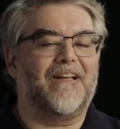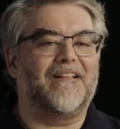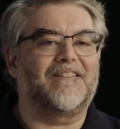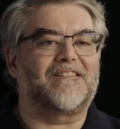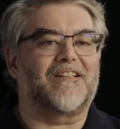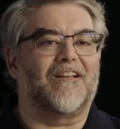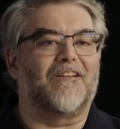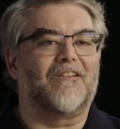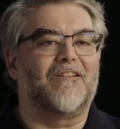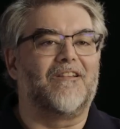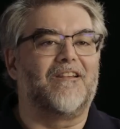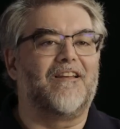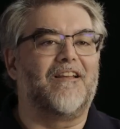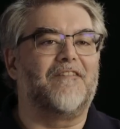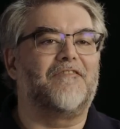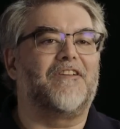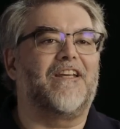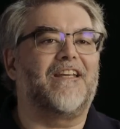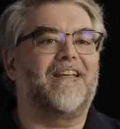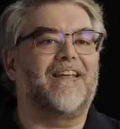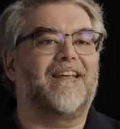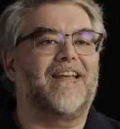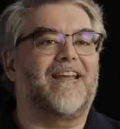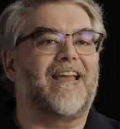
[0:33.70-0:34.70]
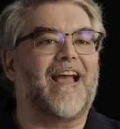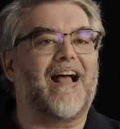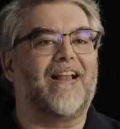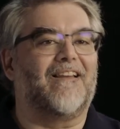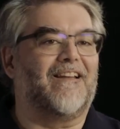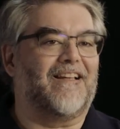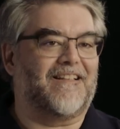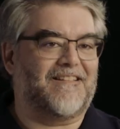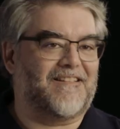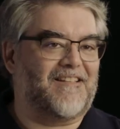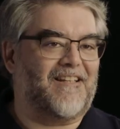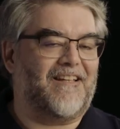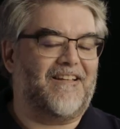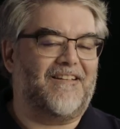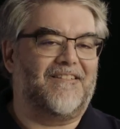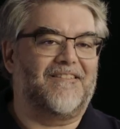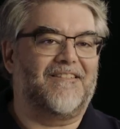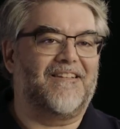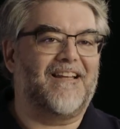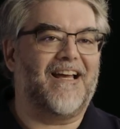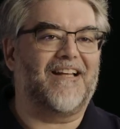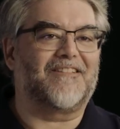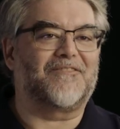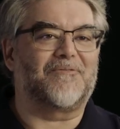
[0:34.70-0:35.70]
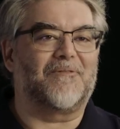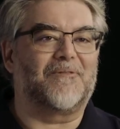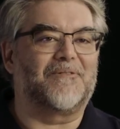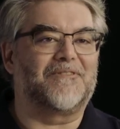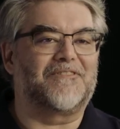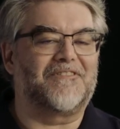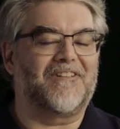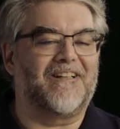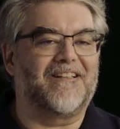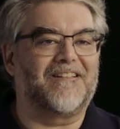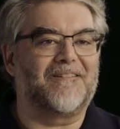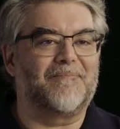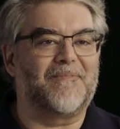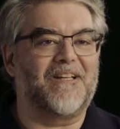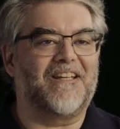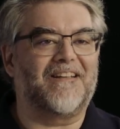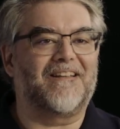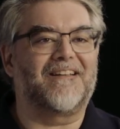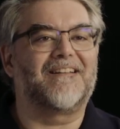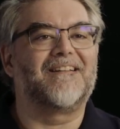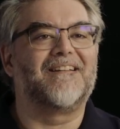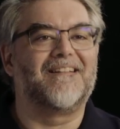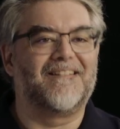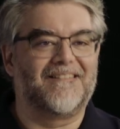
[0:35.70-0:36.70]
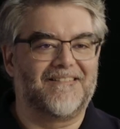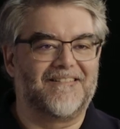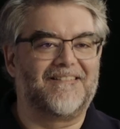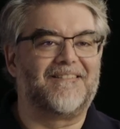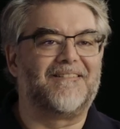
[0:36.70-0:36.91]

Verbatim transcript: it's a living galaxy. That's what we're trying to make.